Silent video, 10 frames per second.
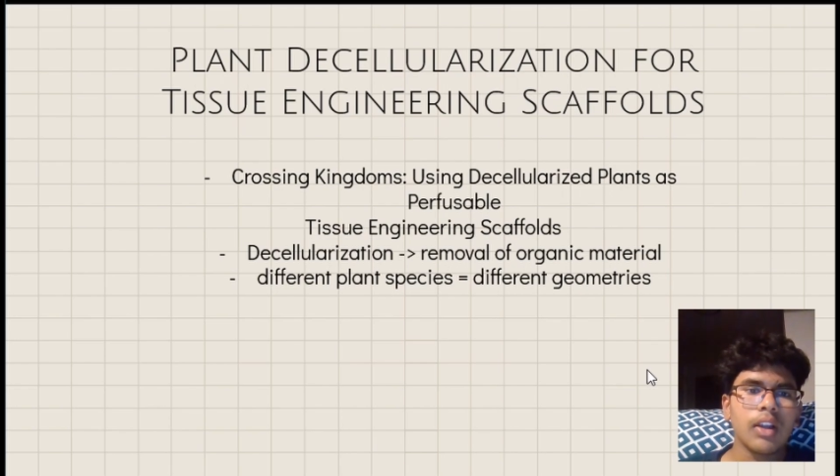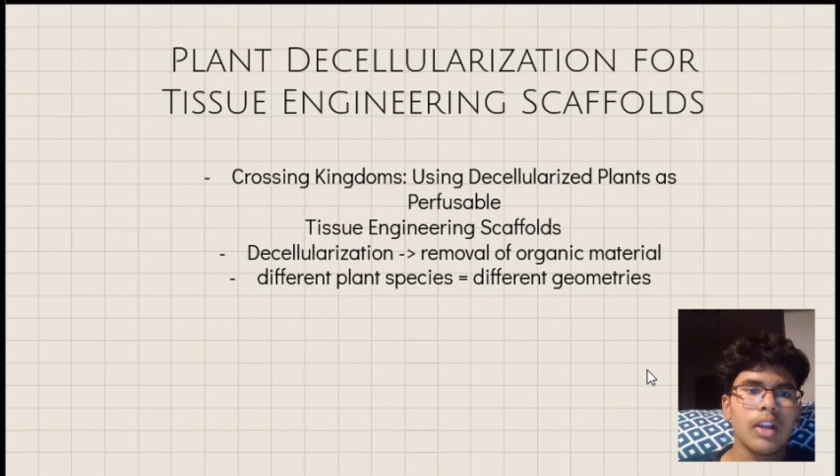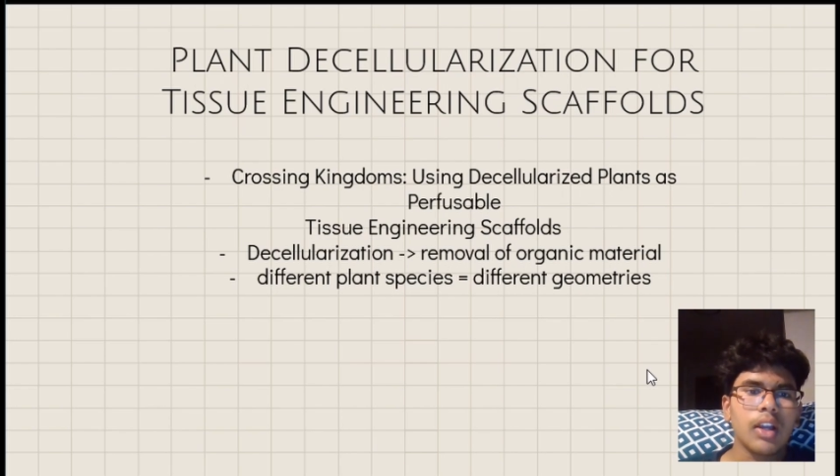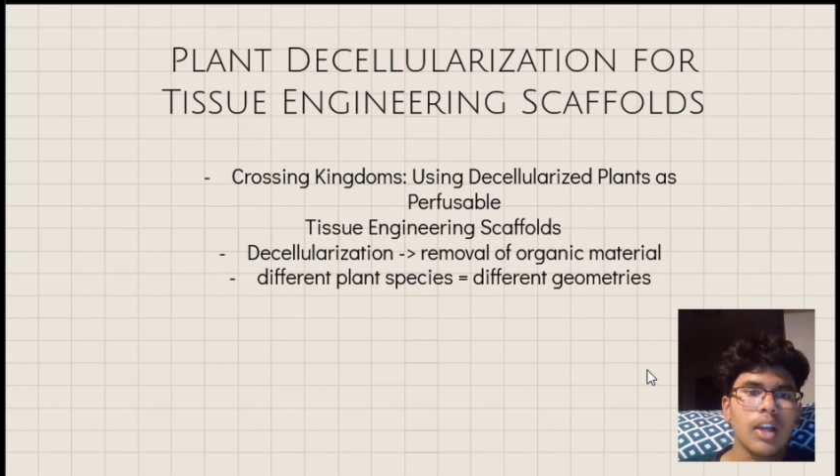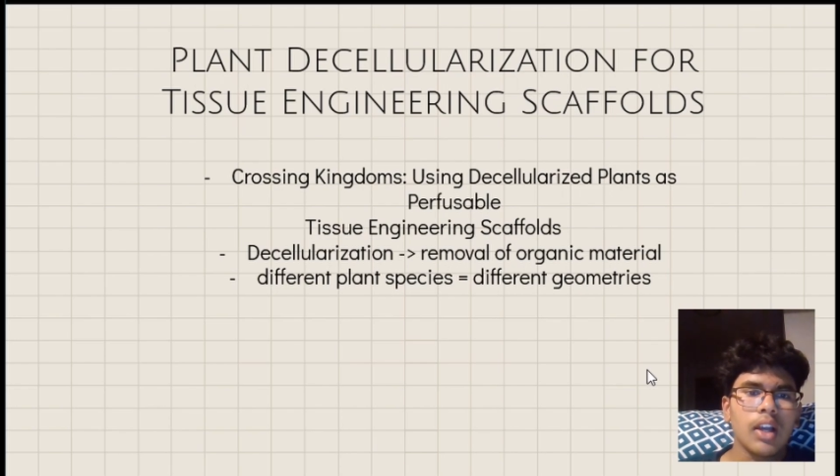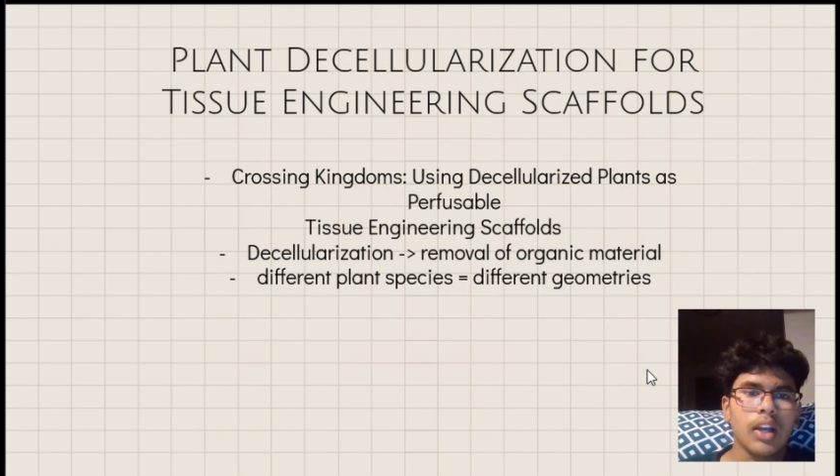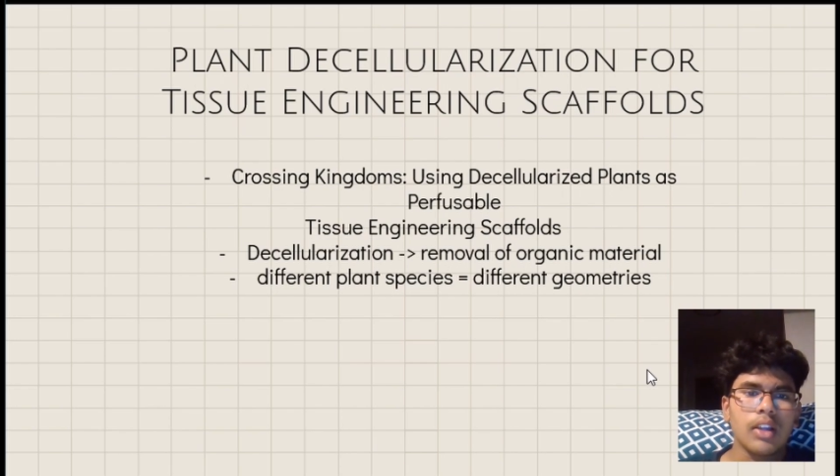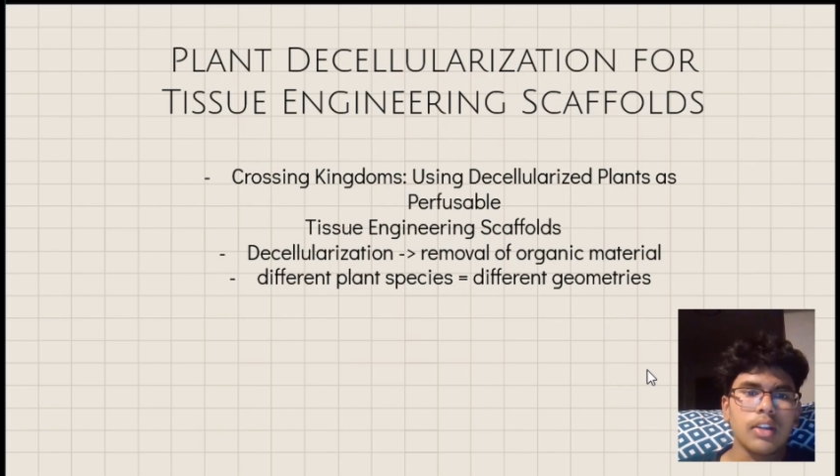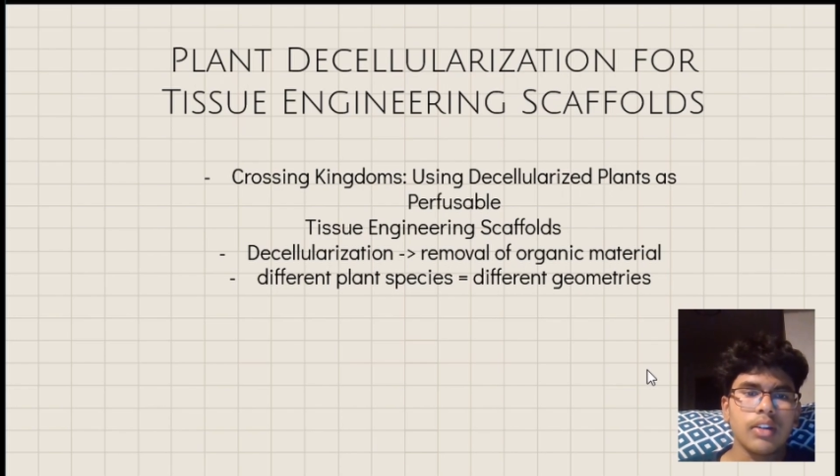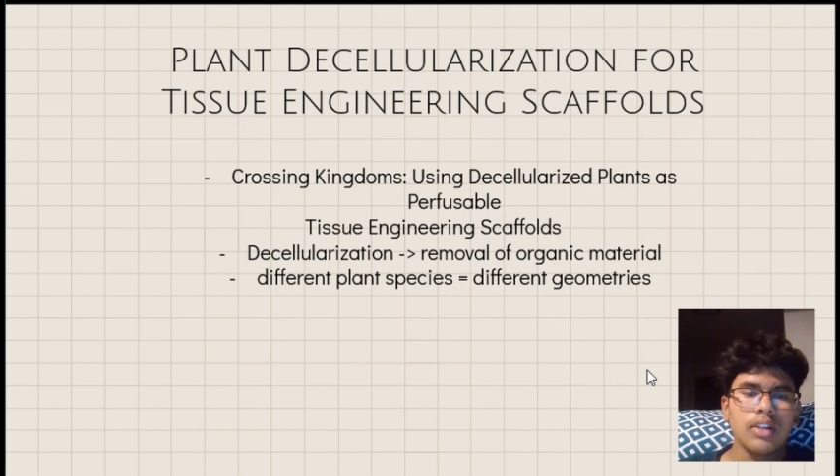And
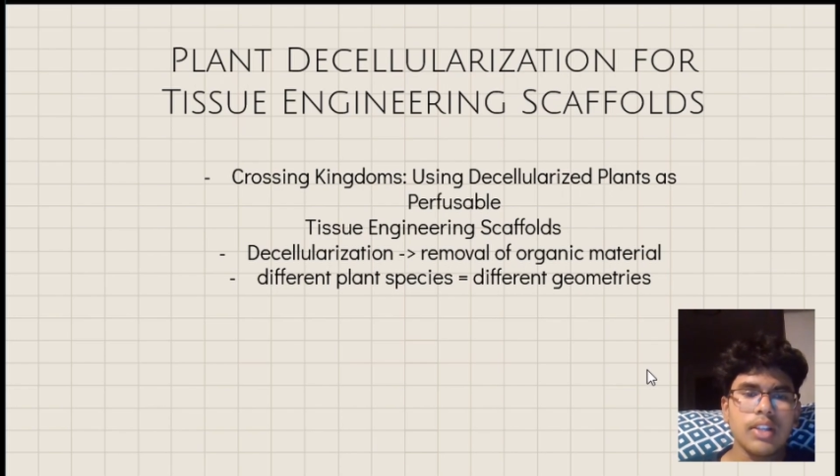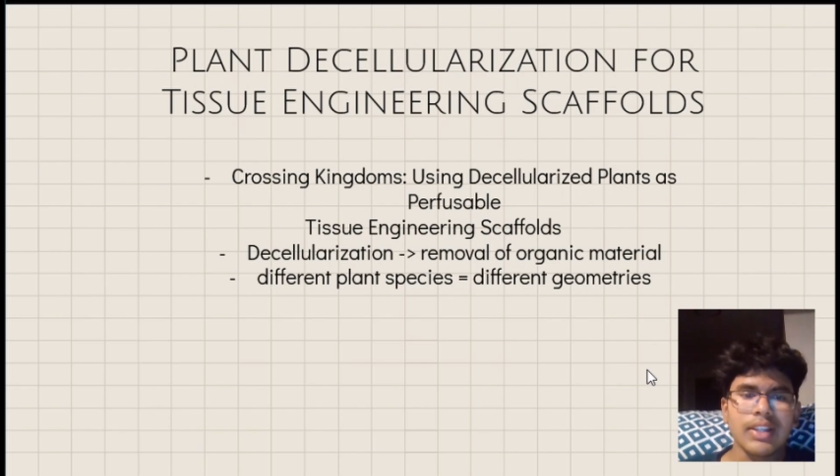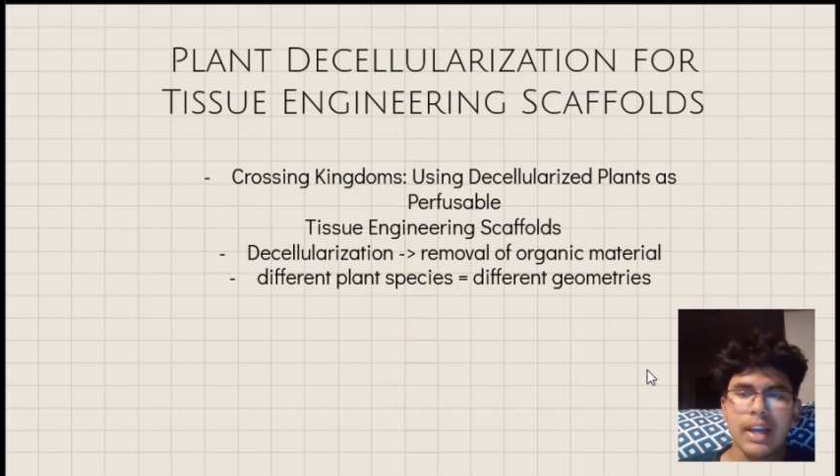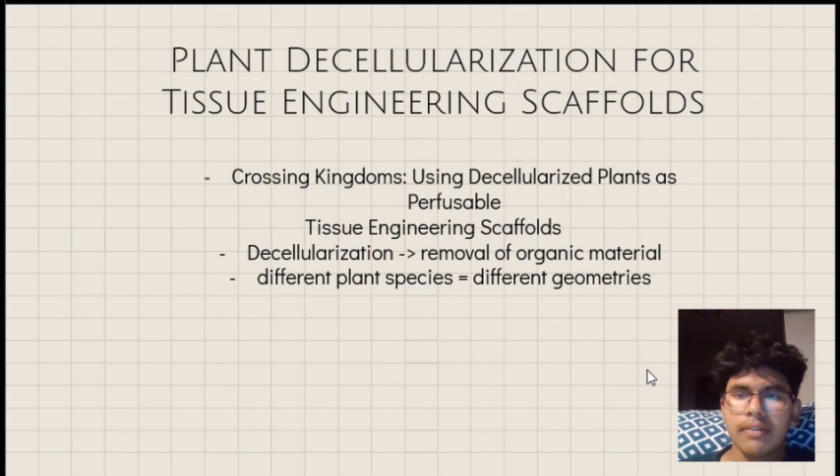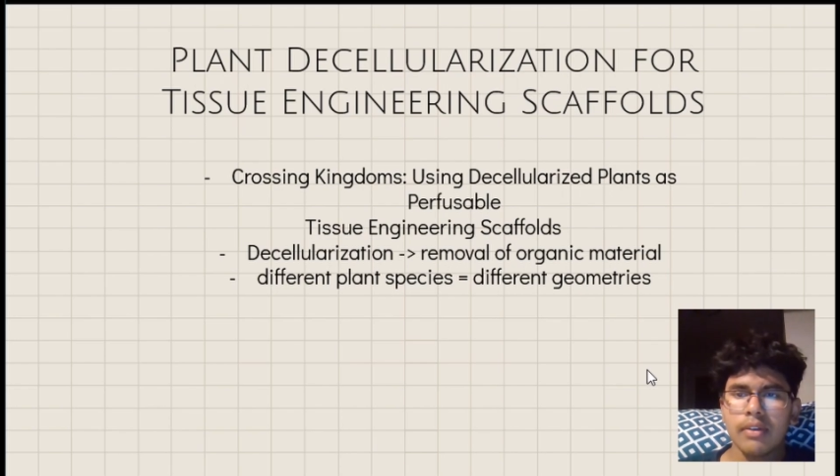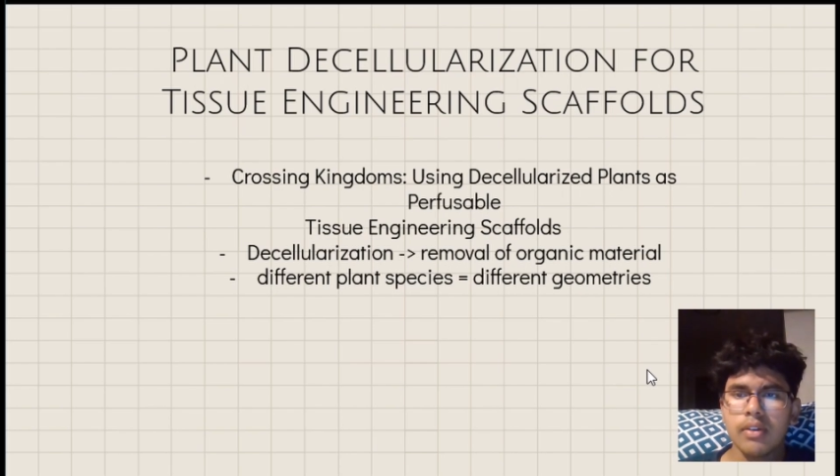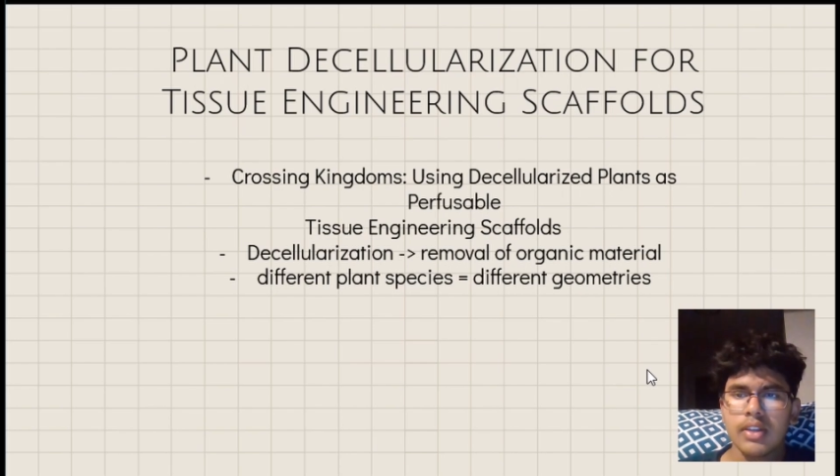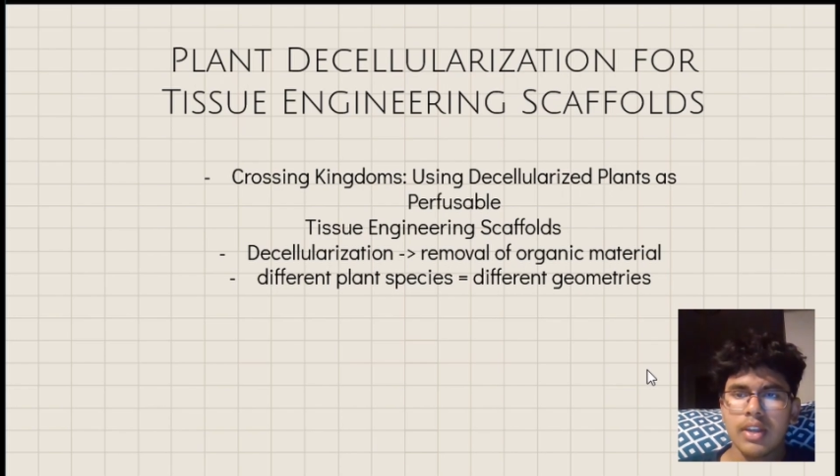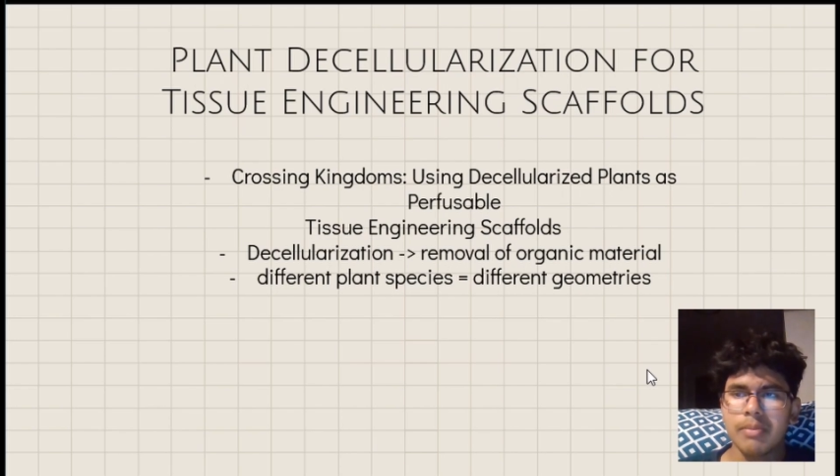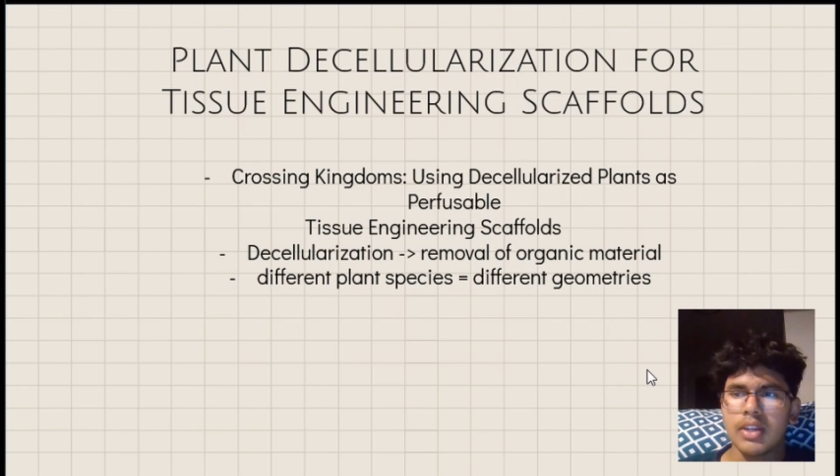these scaffolds can be
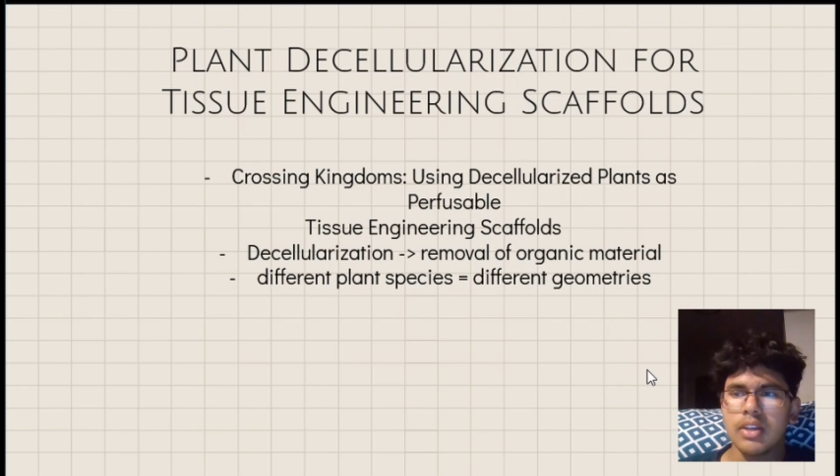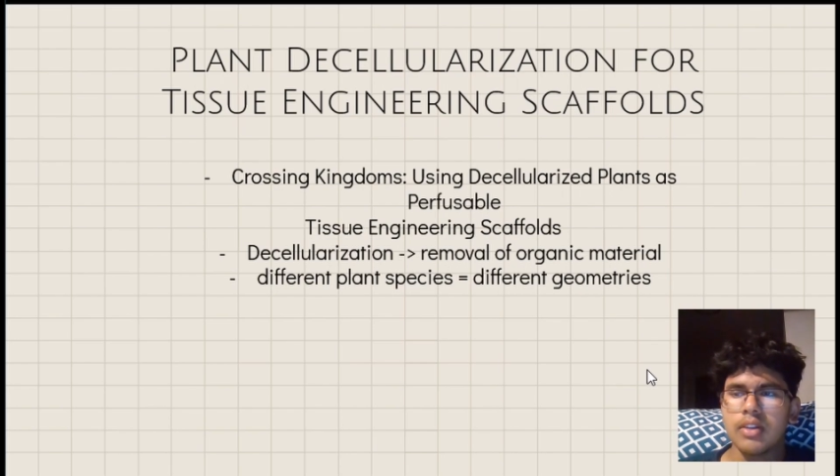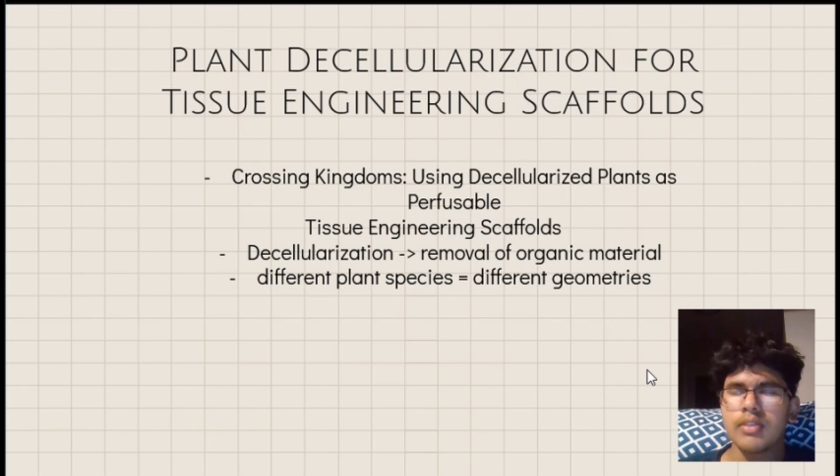used